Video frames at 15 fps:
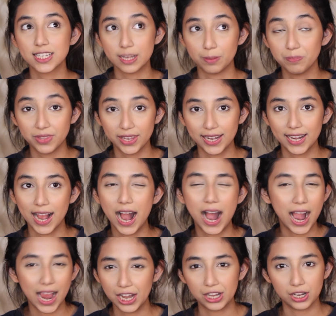something
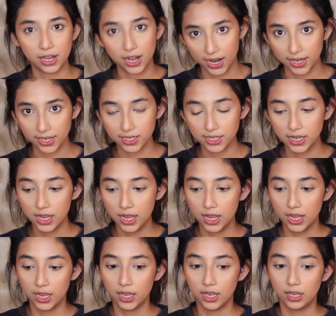I liked.
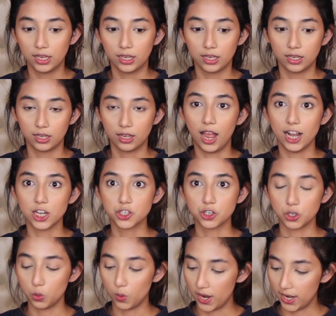I'll
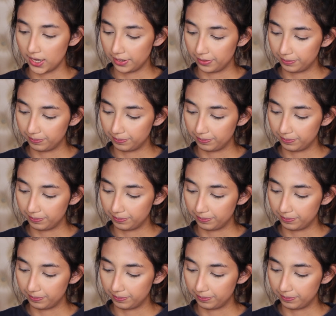show you why.